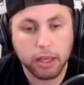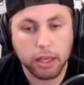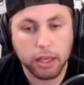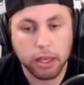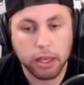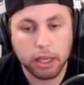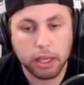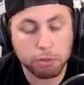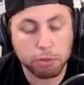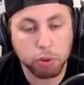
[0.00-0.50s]

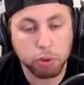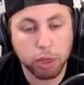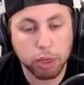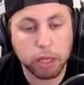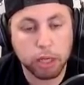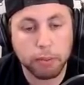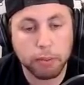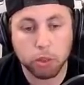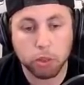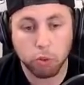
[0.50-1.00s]
he's
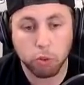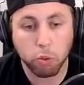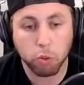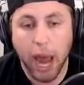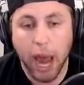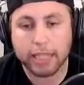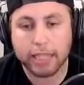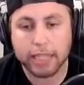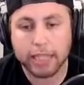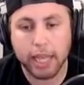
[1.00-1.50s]
pretty much
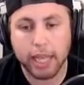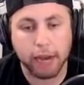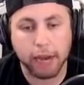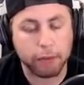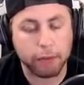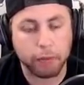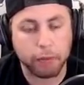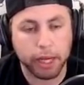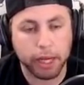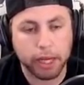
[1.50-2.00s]
waxed
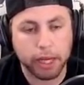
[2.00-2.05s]
everybody